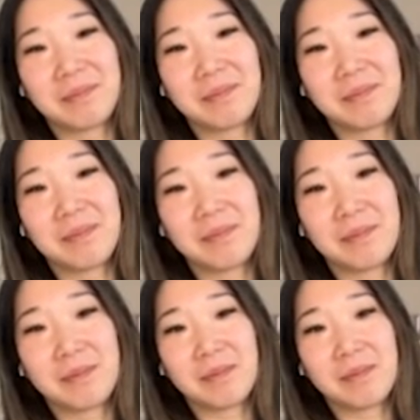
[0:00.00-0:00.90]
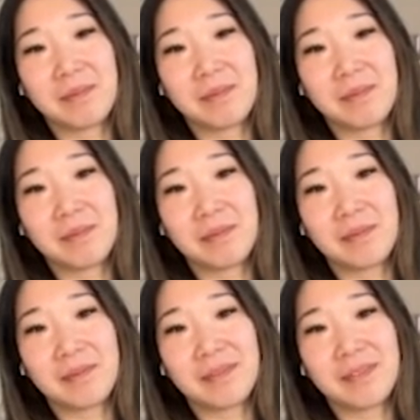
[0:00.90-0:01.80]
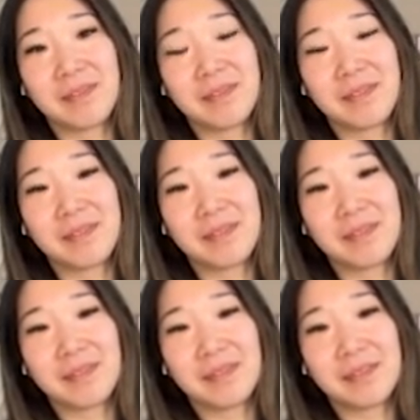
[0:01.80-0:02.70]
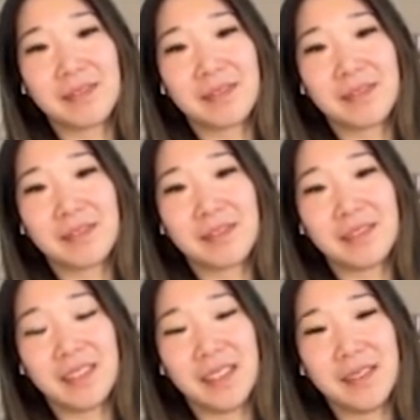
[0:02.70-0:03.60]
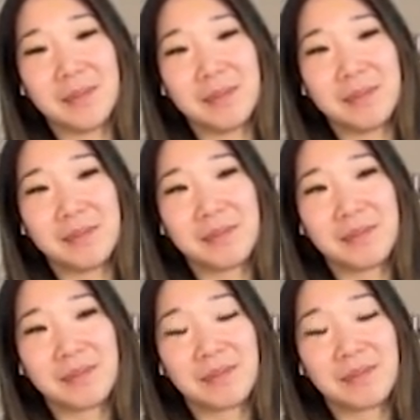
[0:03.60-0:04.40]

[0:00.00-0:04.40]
(silent)